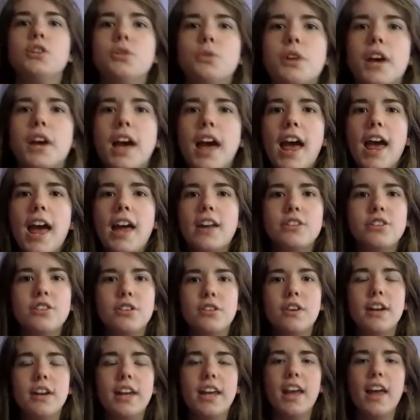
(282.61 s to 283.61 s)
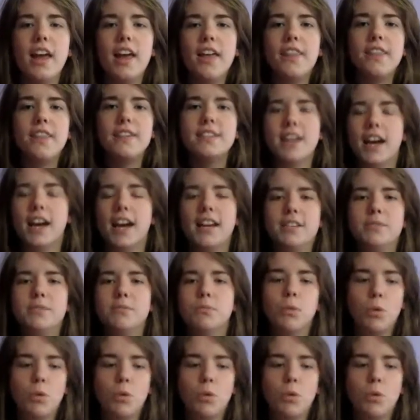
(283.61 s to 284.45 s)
during the Titan War,